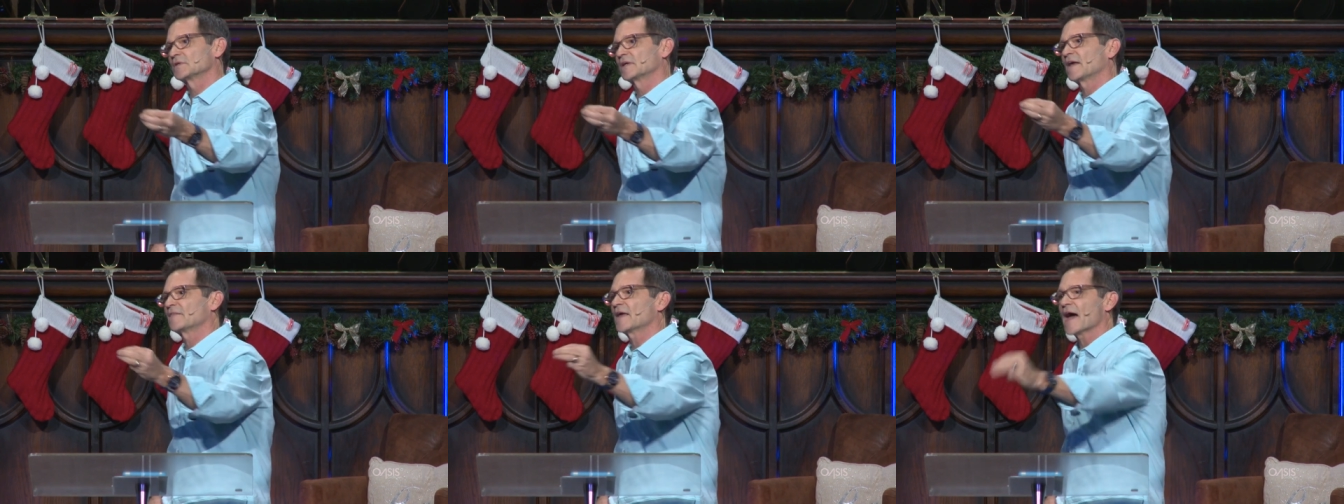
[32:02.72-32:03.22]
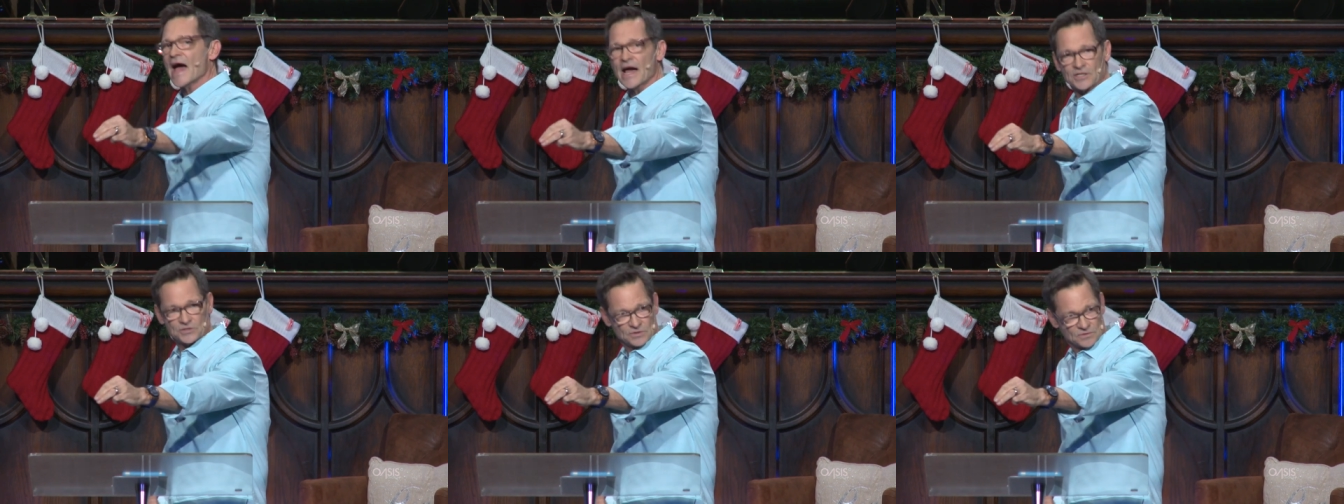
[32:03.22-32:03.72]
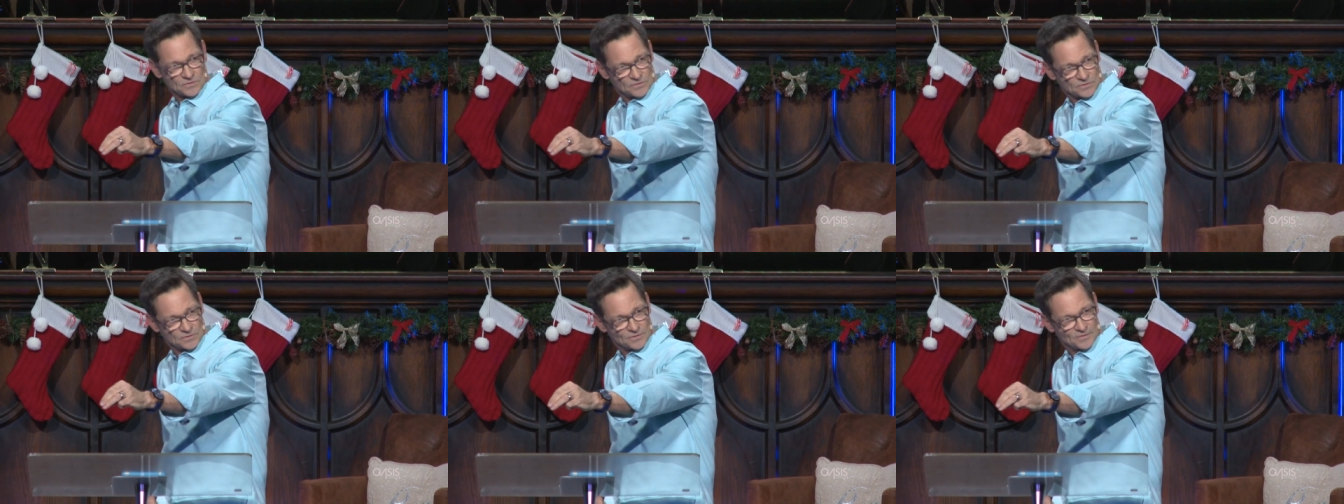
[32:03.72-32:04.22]
and the actions.
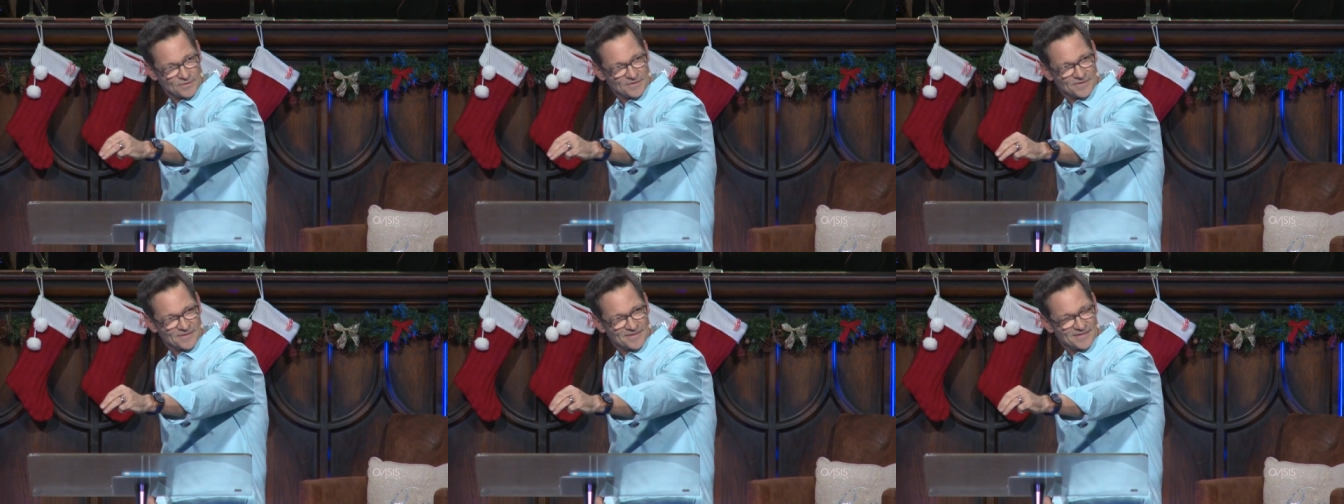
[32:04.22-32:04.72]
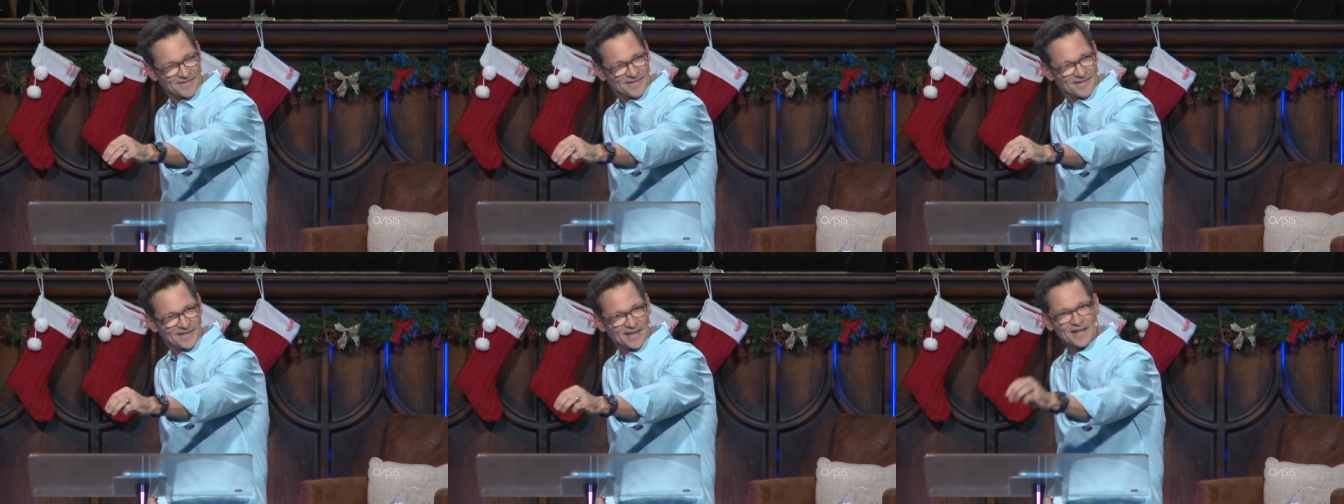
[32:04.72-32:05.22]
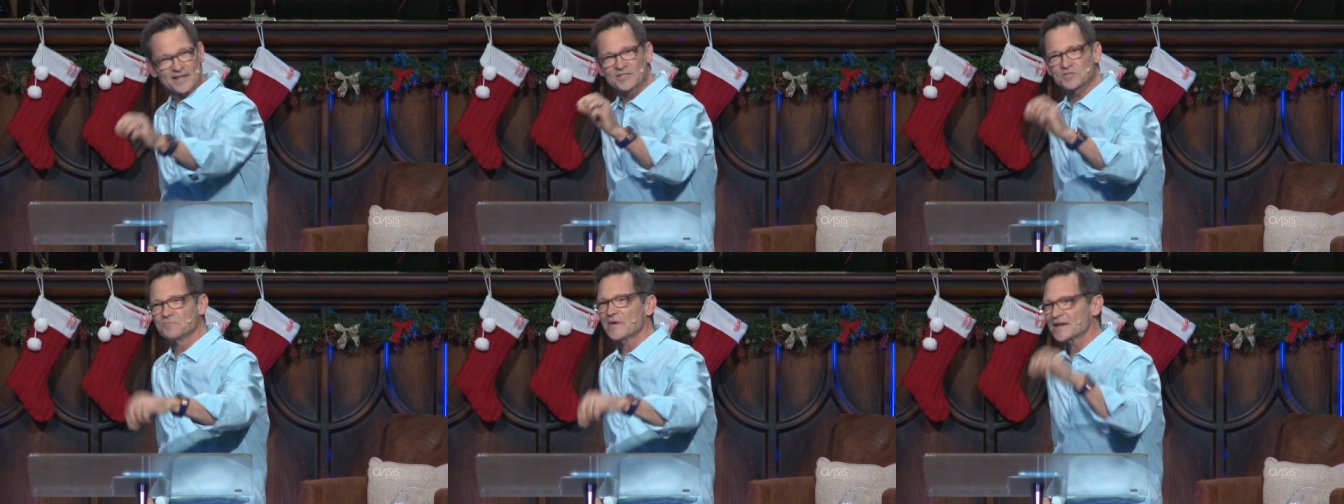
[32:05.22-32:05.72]
And
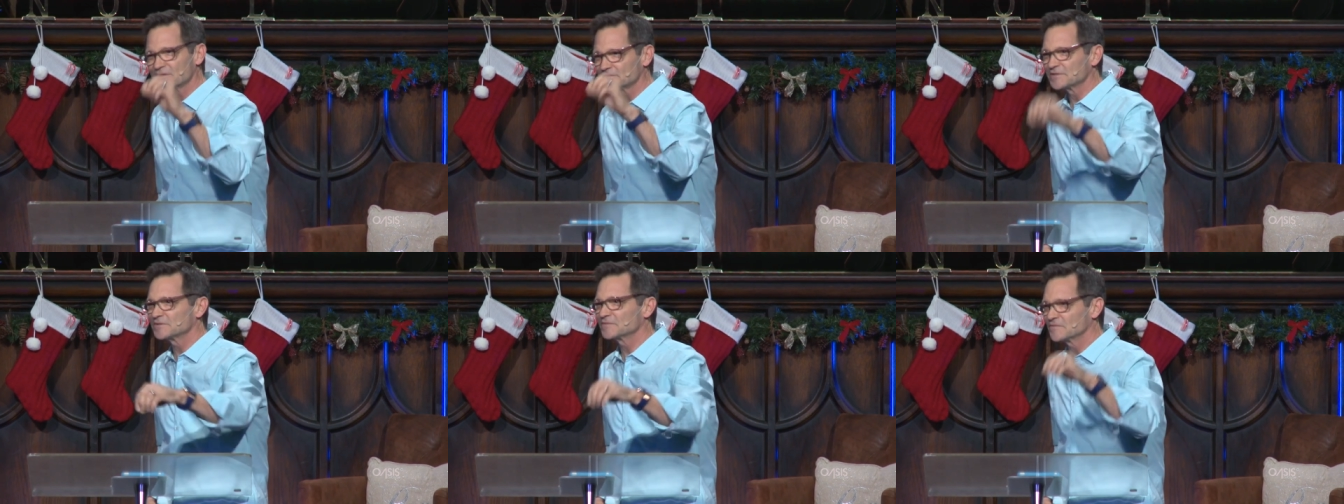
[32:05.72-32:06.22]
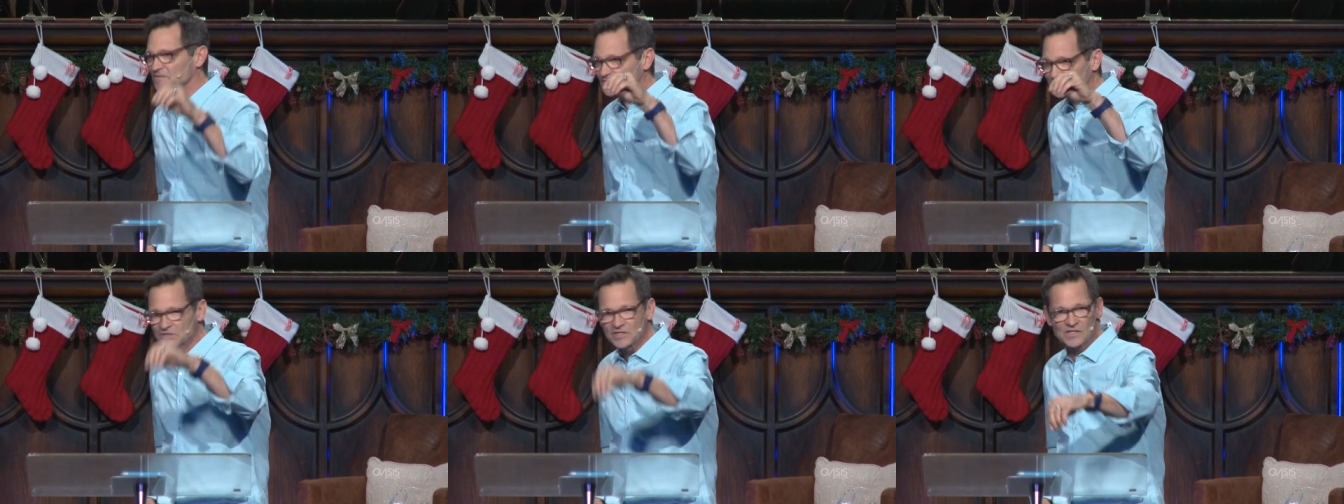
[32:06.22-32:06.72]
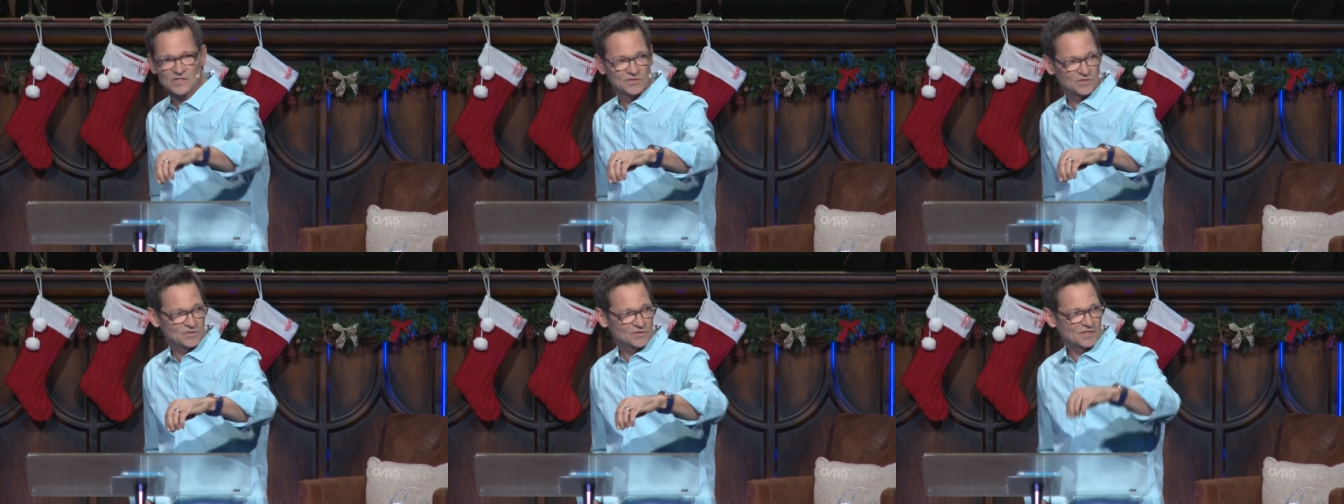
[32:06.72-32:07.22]
let's make room for Jesus